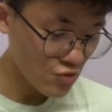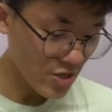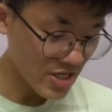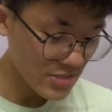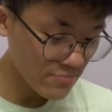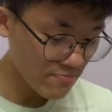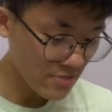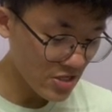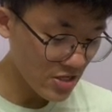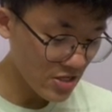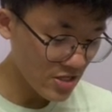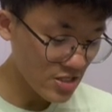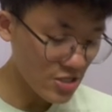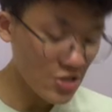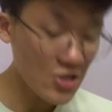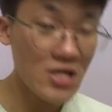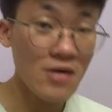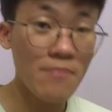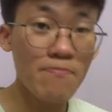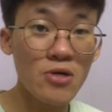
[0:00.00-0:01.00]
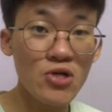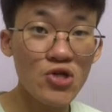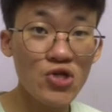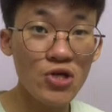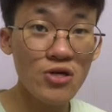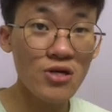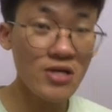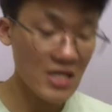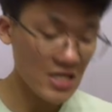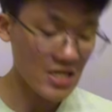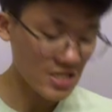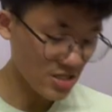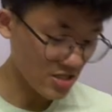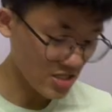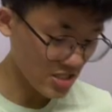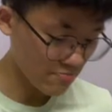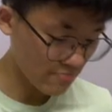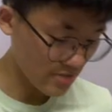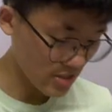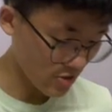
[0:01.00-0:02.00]
the respiratory aperture
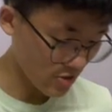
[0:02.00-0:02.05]
is the